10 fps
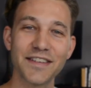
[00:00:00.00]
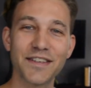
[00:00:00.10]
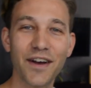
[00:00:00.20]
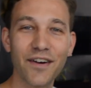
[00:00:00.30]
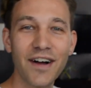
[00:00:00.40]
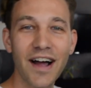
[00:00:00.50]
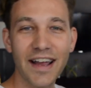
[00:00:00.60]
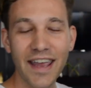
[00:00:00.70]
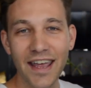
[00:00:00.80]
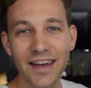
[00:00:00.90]
so
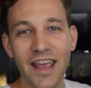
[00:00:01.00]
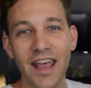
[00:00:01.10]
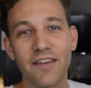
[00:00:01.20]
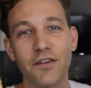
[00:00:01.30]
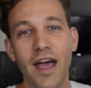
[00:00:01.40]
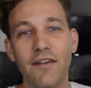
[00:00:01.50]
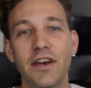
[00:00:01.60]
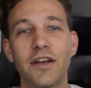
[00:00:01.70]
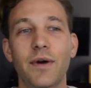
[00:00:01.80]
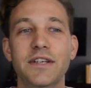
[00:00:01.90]
again, if you have
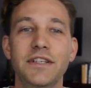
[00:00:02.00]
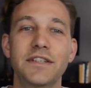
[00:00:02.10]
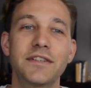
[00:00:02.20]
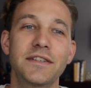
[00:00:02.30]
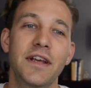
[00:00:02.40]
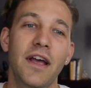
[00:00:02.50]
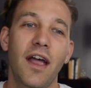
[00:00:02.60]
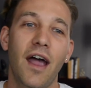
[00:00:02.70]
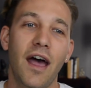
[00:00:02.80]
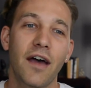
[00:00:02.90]
any questions
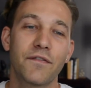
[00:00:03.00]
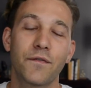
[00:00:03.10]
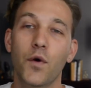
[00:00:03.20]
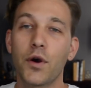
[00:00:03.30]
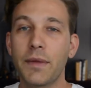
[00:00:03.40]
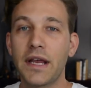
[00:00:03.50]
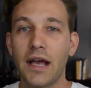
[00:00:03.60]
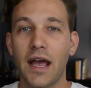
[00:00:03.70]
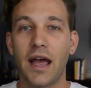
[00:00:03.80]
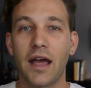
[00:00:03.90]
uh, for me
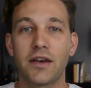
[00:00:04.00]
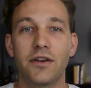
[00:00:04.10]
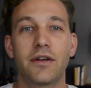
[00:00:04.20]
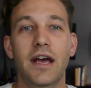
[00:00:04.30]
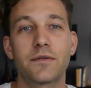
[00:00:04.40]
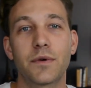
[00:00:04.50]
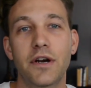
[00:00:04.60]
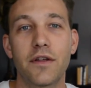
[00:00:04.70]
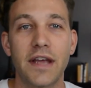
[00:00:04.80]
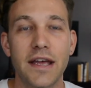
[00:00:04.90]
and you guys want to
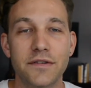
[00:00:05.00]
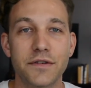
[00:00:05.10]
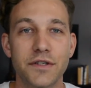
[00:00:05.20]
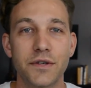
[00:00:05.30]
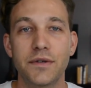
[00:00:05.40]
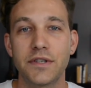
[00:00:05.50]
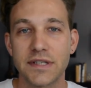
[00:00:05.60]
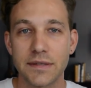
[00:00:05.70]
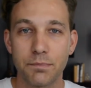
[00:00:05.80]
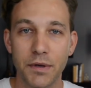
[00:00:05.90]
know the answers to,
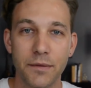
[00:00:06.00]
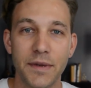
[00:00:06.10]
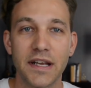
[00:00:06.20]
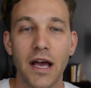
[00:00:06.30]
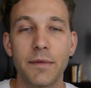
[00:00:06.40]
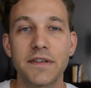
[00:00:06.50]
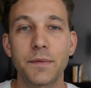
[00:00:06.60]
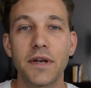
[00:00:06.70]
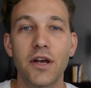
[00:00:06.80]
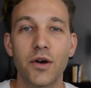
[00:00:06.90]
just put them in the comments
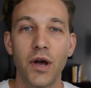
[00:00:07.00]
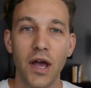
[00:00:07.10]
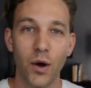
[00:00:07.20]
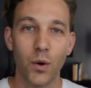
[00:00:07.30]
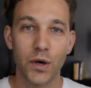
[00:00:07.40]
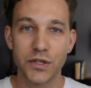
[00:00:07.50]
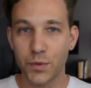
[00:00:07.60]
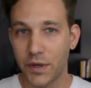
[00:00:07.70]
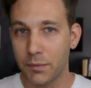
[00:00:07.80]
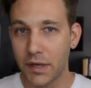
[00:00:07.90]
below or
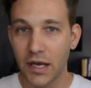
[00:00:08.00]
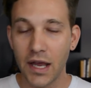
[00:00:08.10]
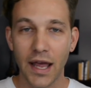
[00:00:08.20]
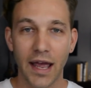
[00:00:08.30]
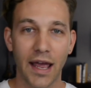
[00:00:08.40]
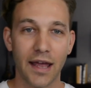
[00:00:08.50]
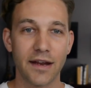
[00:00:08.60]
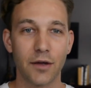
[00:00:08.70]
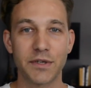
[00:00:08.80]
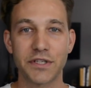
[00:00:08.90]
tweet me
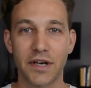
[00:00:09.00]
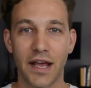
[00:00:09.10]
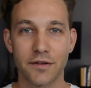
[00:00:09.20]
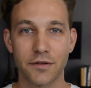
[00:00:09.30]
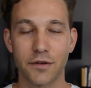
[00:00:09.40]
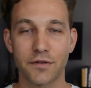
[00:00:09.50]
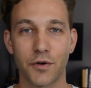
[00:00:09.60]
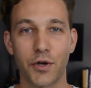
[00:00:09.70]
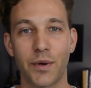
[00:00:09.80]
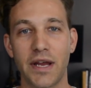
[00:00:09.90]
and I'll be sure to answer those
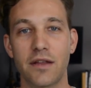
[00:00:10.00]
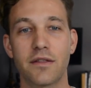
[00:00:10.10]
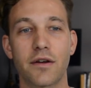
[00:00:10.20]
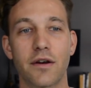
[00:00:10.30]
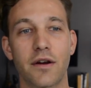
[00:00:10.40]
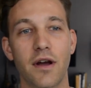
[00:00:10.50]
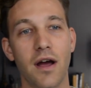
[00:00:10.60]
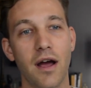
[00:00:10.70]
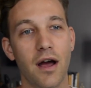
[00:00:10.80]
for you either